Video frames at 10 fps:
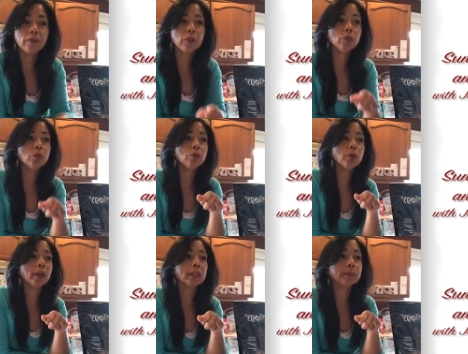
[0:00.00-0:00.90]
if
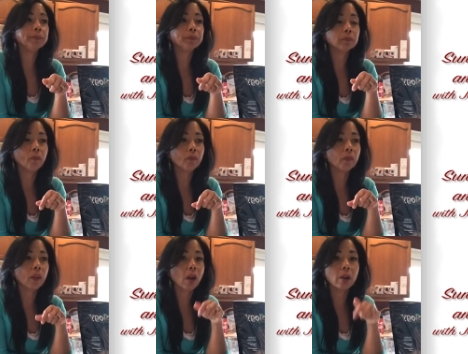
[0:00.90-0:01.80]
you
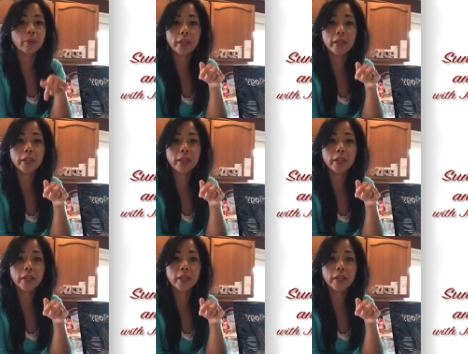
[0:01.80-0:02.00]
are